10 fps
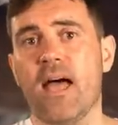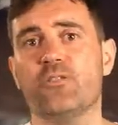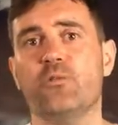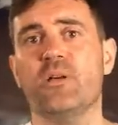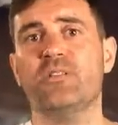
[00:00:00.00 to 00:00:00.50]

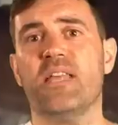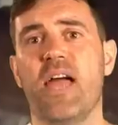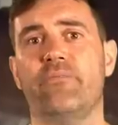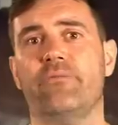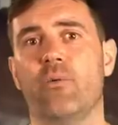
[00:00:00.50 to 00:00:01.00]
As almost
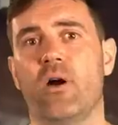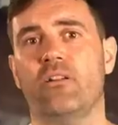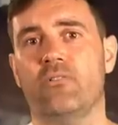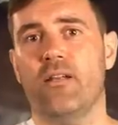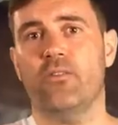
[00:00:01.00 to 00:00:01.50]

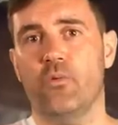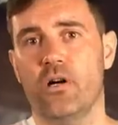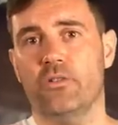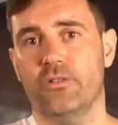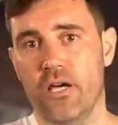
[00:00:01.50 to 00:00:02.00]
everyone around the
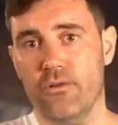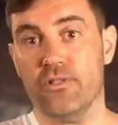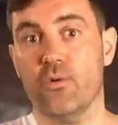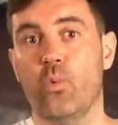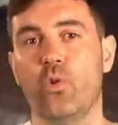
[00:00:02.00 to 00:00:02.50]
world
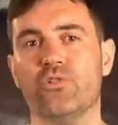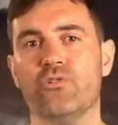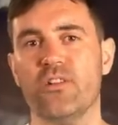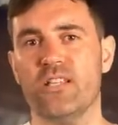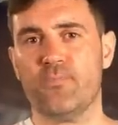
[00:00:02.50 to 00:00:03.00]
knows, Wall
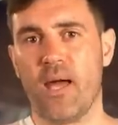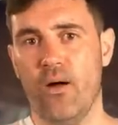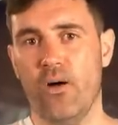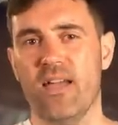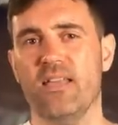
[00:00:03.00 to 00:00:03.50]
Street's
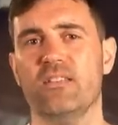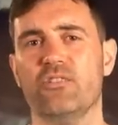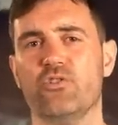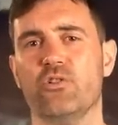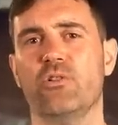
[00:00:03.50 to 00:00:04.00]
power
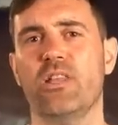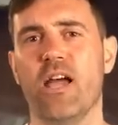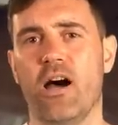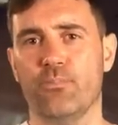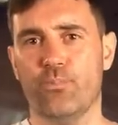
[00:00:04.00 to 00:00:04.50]
is
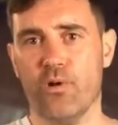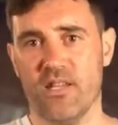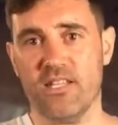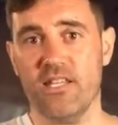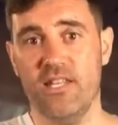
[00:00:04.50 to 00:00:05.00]
truly
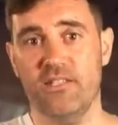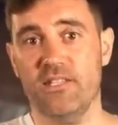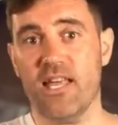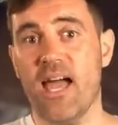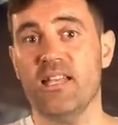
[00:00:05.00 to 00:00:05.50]

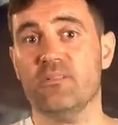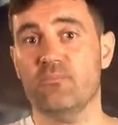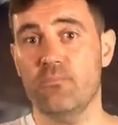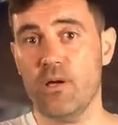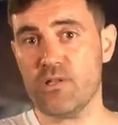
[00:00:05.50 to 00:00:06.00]
unprecedented, and
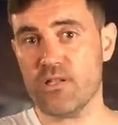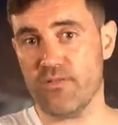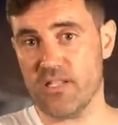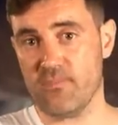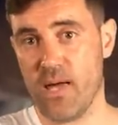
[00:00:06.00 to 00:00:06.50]
most
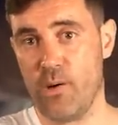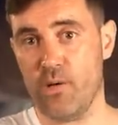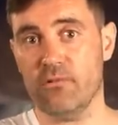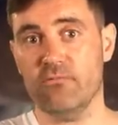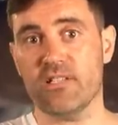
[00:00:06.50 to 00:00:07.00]
of this
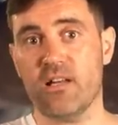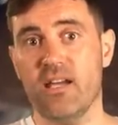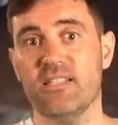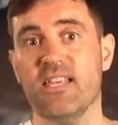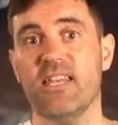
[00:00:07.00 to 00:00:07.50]
power
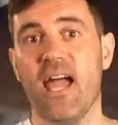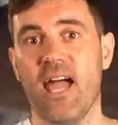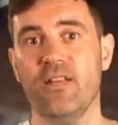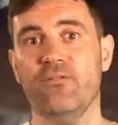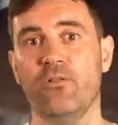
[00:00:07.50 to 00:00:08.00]
resides in a
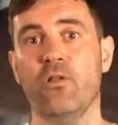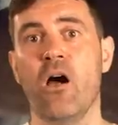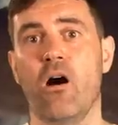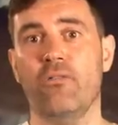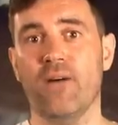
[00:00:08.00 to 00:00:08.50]
handful
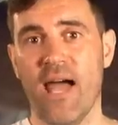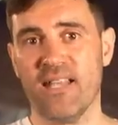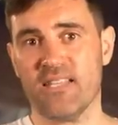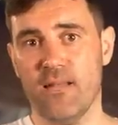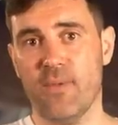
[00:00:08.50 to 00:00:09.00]
of
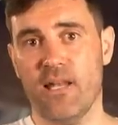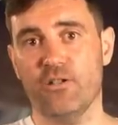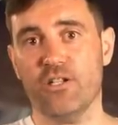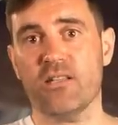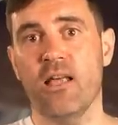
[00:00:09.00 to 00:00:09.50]
asset
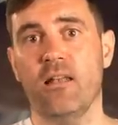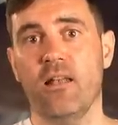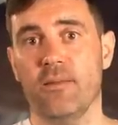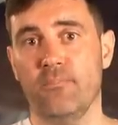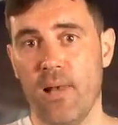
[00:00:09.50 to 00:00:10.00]
managers
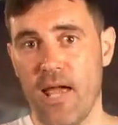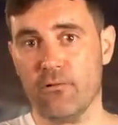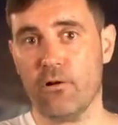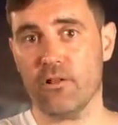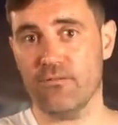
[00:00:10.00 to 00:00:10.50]
like
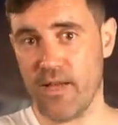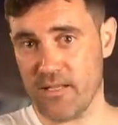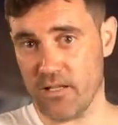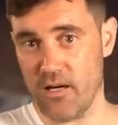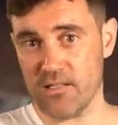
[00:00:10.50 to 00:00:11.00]
BlackRock and
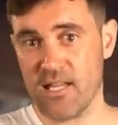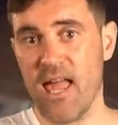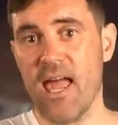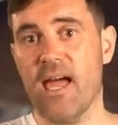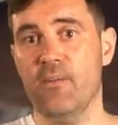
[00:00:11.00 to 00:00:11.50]
Vanguard,
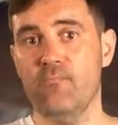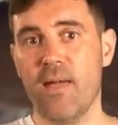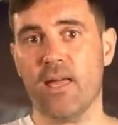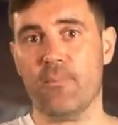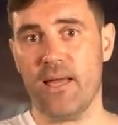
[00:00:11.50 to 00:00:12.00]
and
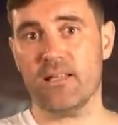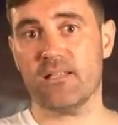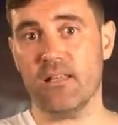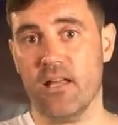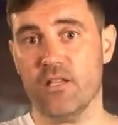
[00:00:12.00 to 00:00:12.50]

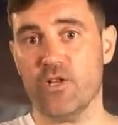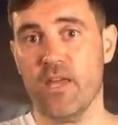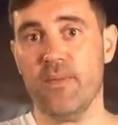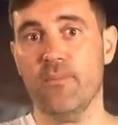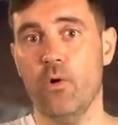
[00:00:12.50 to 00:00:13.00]
megabanks like
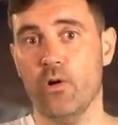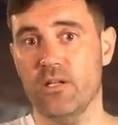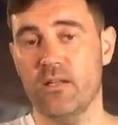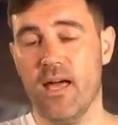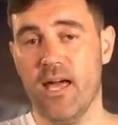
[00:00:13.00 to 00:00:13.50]
JP
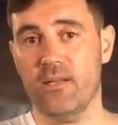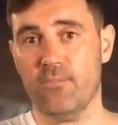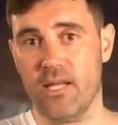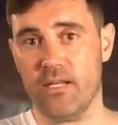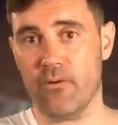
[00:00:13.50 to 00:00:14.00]
Morgan
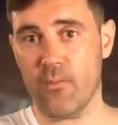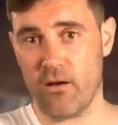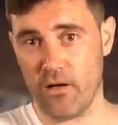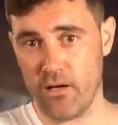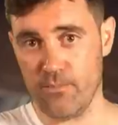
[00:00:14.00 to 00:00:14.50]
and Bank of
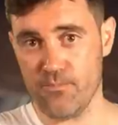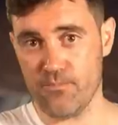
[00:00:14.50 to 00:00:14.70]
America.